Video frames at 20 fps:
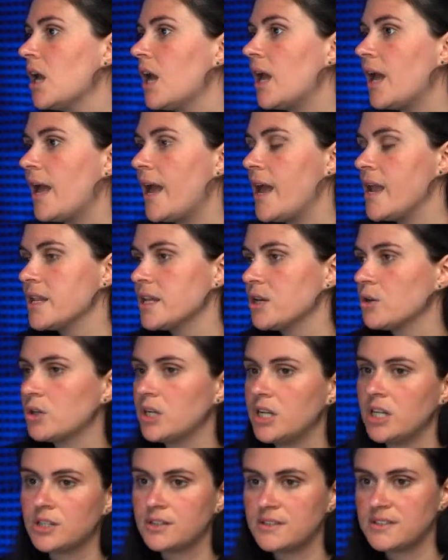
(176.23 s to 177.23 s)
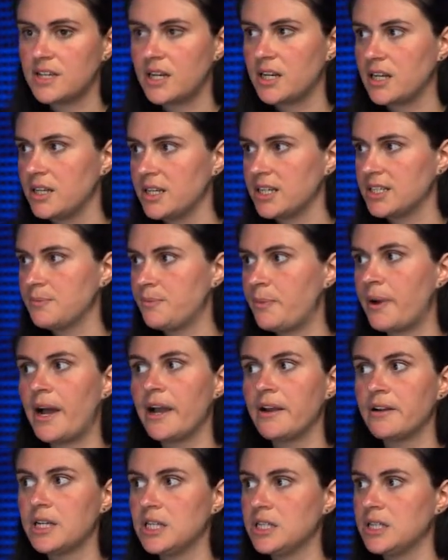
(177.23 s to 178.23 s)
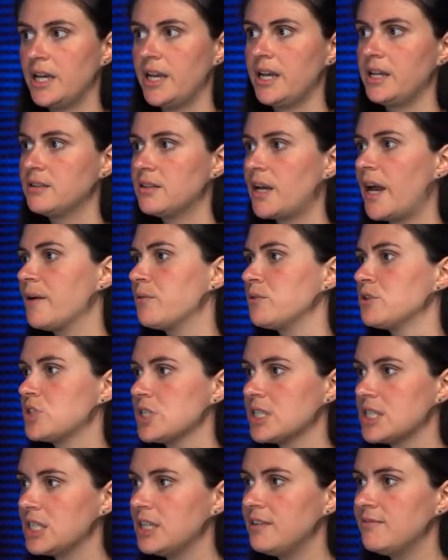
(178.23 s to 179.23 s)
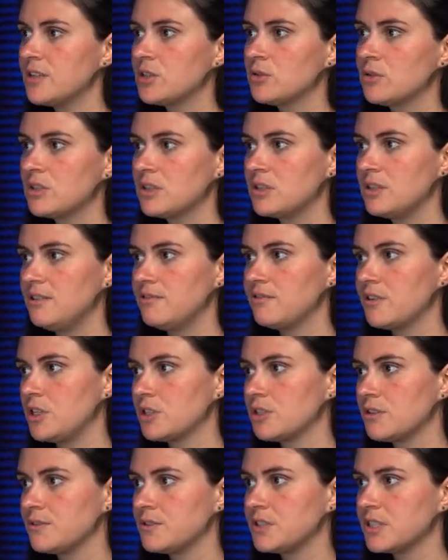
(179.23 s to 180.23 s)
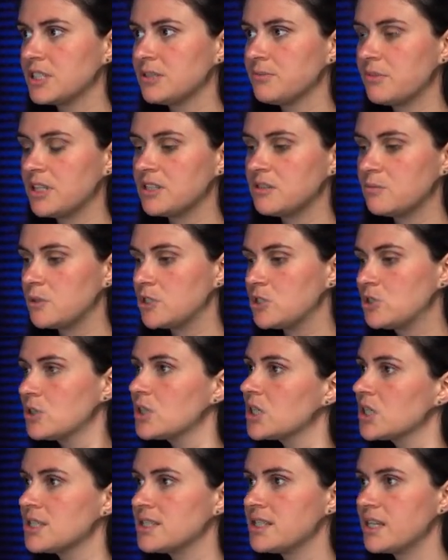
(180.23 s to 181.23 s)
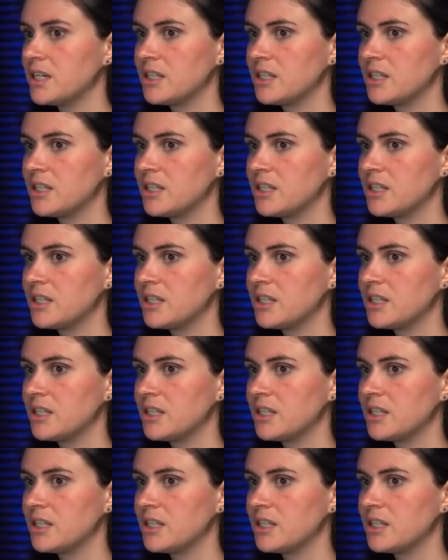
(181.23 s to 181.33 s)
And you need to set an expiry date. I will just leave it to the default of 6 months, but you can set